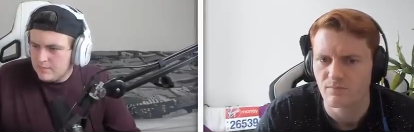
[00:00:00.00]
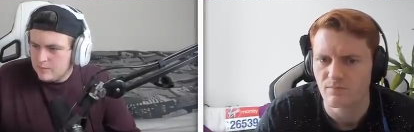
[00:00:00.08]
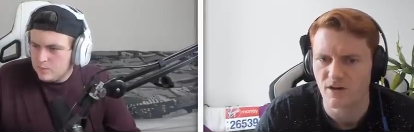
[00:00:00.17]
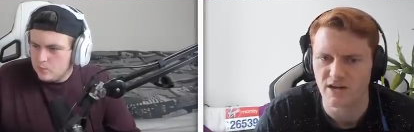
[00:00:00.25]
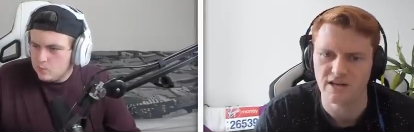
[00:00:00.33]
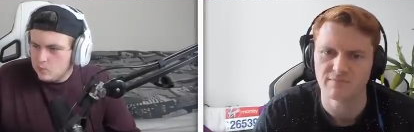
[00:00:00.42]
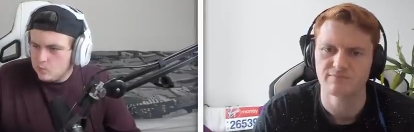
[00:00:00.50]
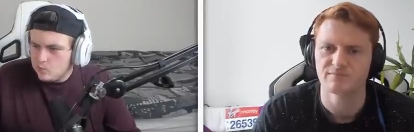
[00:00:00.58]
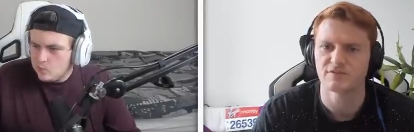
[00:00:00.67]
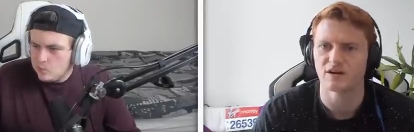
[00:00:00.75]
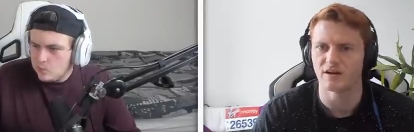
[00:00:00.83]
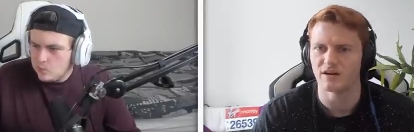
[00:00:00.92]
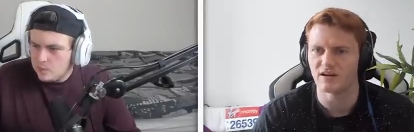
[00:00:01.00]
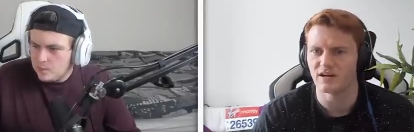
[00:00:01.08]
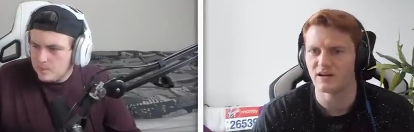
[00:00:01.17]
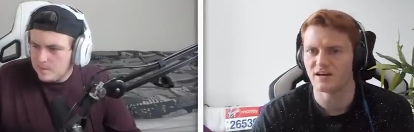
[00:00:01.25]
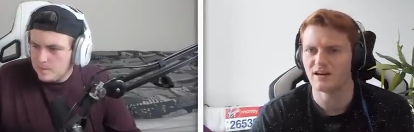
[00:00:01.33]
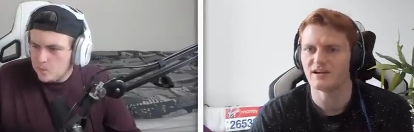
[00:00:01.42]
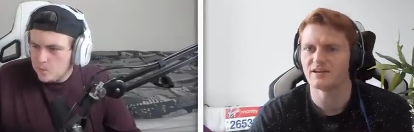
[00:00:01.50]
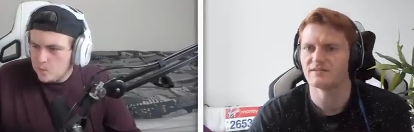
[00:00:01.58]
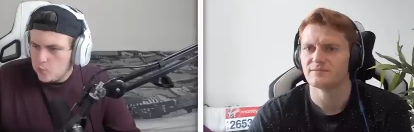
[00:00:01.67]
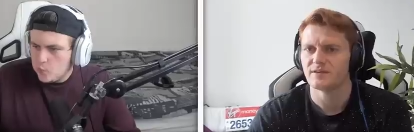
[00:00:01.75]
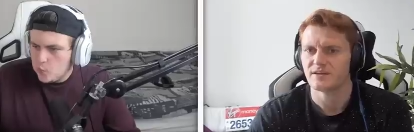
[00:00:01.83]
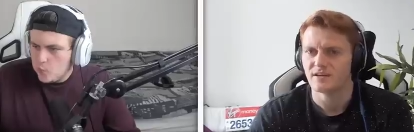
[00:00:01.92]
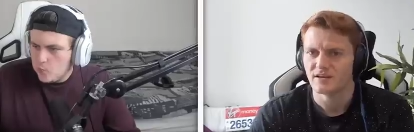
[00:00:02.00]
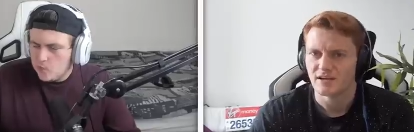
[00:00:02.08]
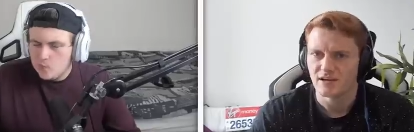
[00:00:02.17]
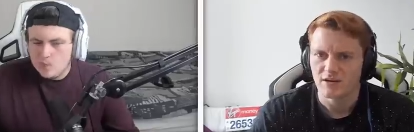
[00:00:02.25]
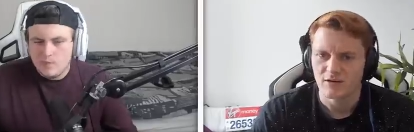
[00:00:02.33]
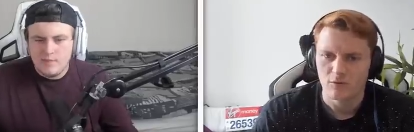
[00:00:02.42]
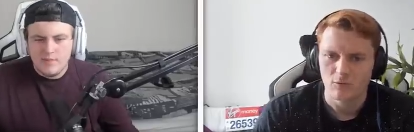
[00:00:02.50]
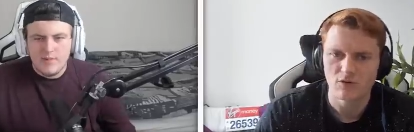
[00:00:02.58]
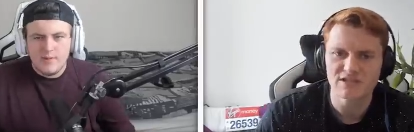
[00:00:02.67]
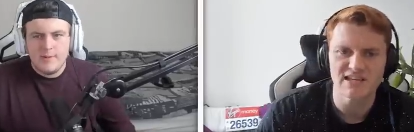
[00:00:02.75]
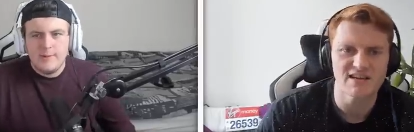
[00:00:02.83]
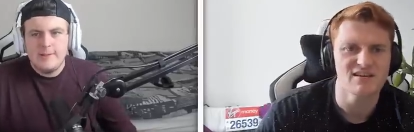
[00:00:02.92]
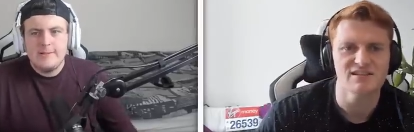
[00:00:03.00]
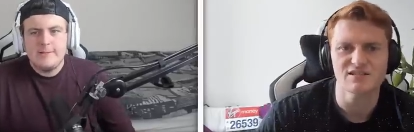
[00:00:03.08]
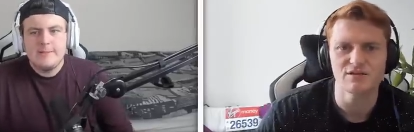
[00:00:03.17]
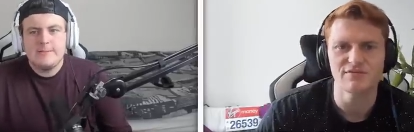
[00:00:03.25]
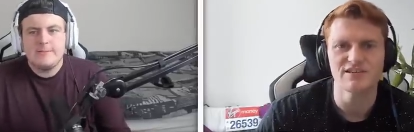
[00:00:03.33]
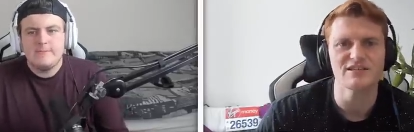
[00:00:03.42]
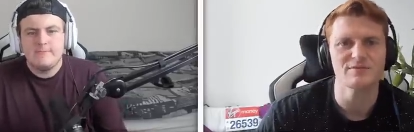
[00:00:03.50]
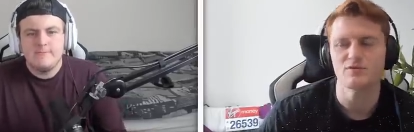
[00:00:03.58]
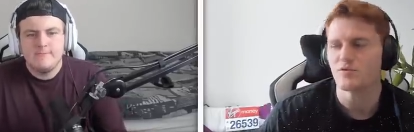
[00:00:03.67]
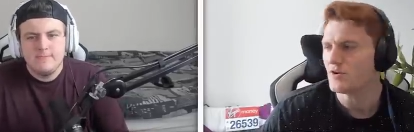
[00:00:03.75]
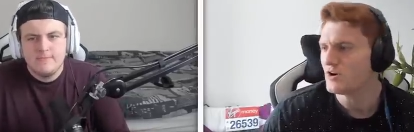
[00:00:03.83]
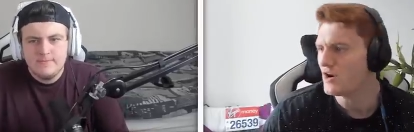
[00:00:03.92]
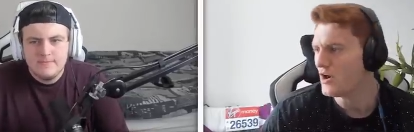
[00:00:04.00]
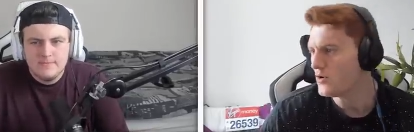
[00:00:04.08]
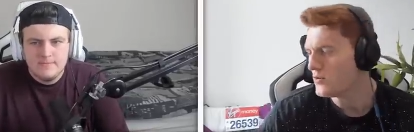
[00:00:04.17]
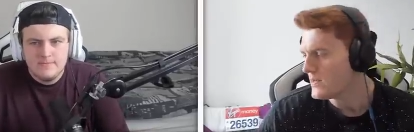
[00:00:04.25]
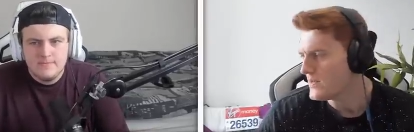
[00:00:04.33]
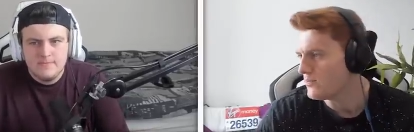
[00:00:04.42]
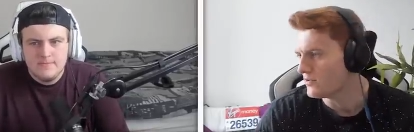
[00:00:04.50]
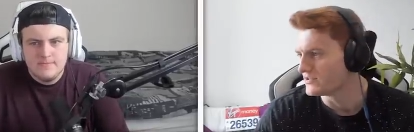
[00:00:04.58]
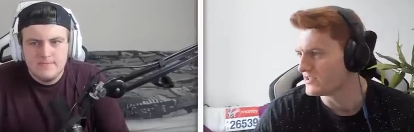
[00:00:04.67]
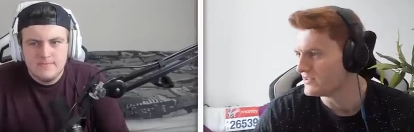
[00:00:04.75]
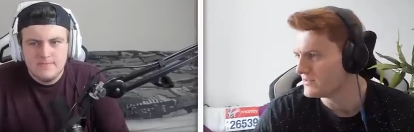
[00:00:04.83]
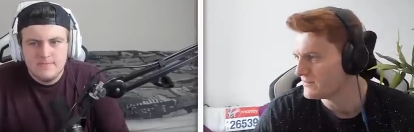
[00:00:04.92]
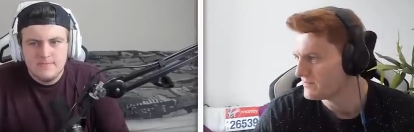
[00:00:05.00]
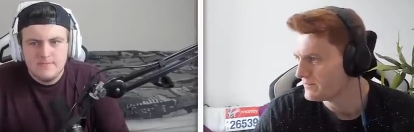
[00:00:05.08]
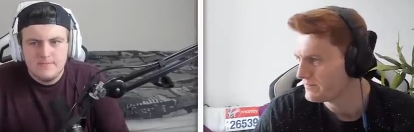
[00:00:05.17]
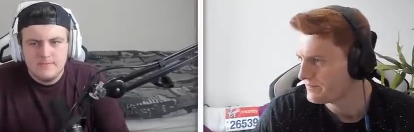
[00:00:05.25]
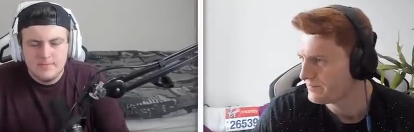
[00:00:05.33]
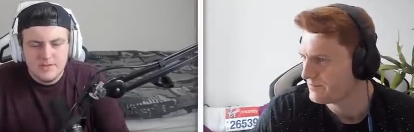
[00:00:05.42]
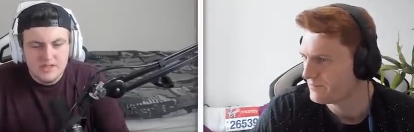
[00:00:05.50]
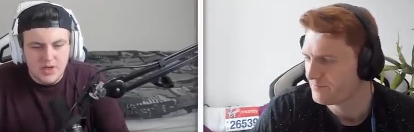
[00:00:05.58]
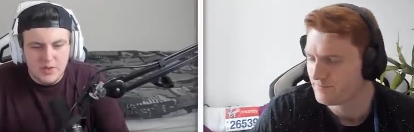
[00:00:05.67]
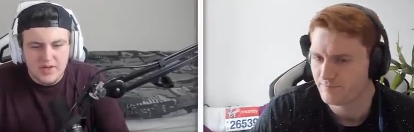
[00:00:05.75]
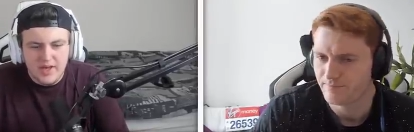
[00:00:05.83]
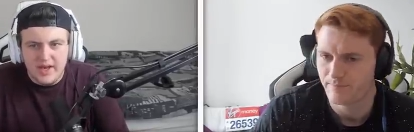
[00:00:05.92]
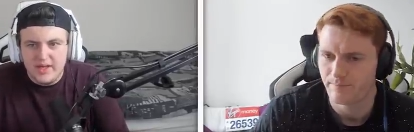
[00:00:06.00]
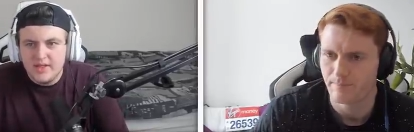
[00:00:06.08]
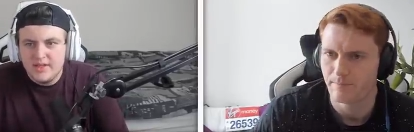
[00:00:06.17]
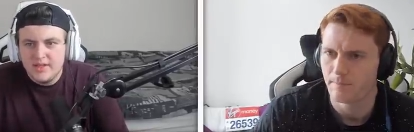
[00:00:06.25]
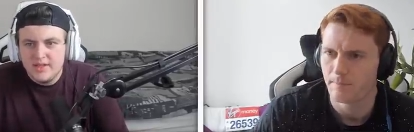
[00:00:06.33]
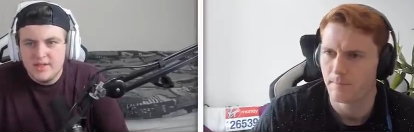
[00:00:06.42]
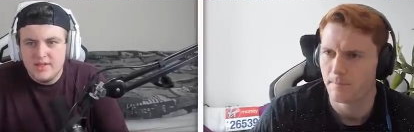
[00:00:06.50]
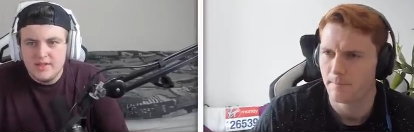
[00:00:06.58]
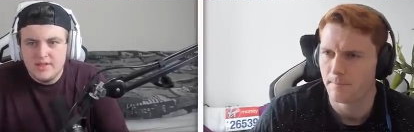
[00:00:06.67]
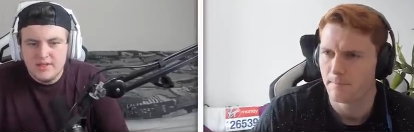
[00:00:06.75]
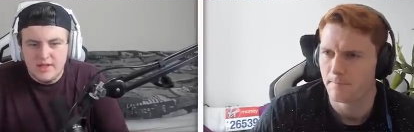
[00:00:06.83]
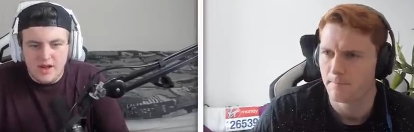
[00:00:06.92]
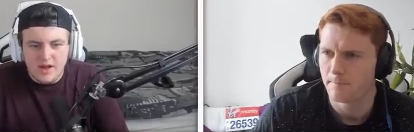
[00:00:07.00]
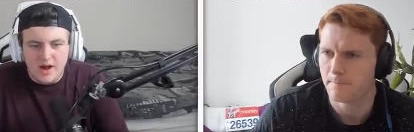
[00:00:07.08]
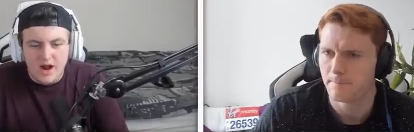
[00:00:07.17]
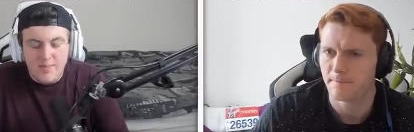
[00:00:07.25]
Speaker 1: Okay, gone. Uh, was he an Arsenal Invincible? No, he wasn't.
Speaker 2: Okay. I